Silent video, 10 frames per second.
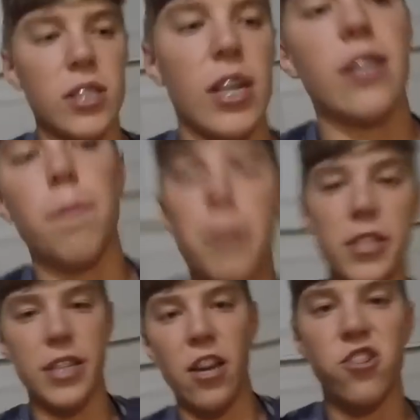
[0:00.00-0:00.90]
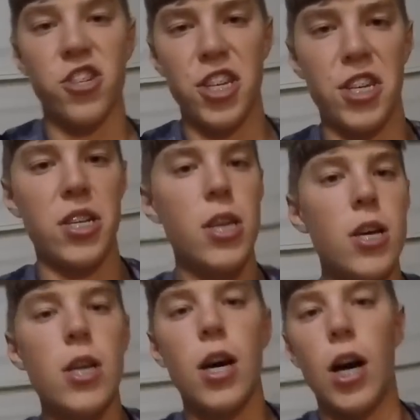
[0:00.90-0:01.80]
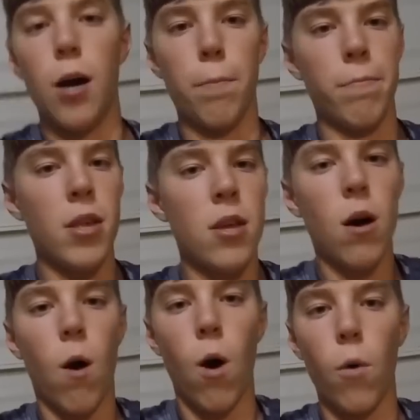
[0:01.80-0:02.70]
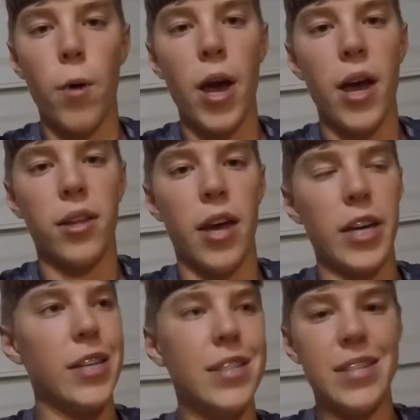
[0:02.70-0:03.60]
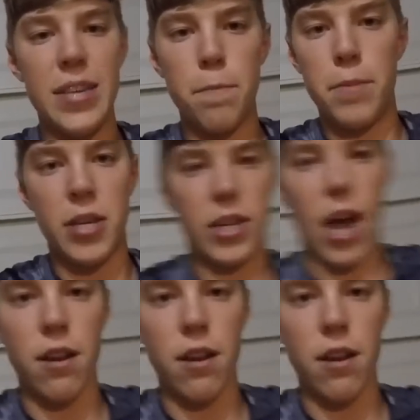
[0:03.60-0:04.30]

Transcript: this is like the possession um, hallway, like demon